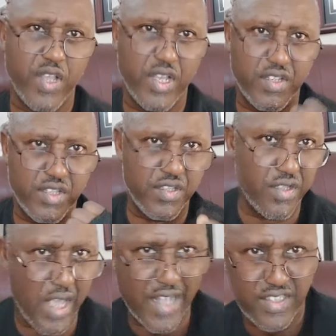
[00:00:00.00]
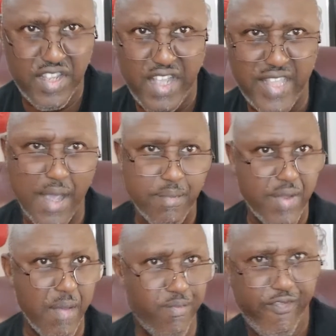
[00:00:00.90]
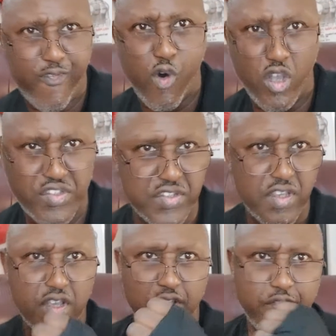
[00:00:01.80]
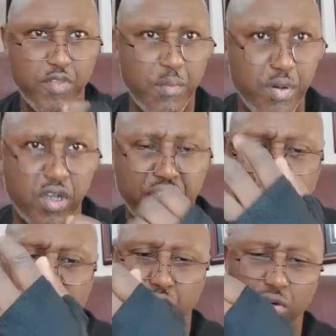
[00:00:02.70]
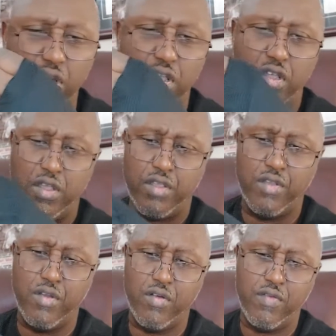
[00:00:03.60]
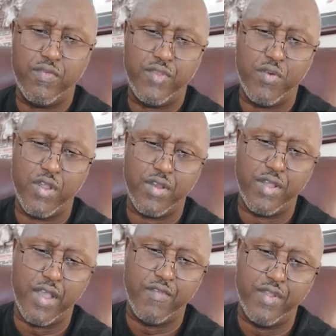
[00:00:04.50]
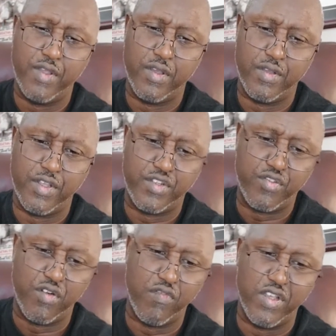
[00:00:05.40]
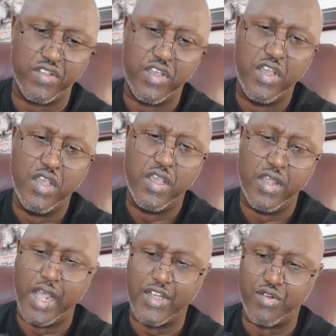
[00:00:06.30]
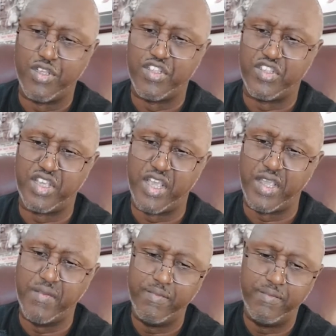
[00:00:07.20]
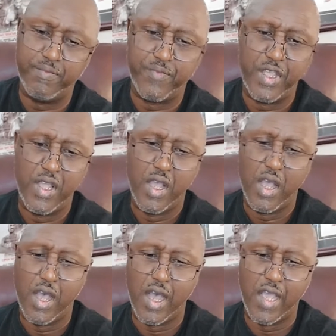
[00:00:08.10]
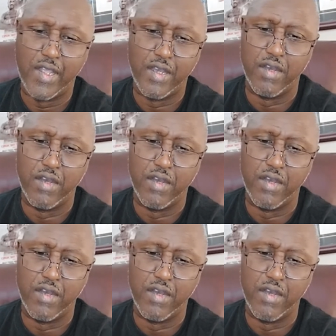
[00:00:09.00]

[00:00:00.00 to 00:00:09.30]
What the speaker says: it has to take that force from the punch. So, you want to have a nice strong wrist. And as you can see, I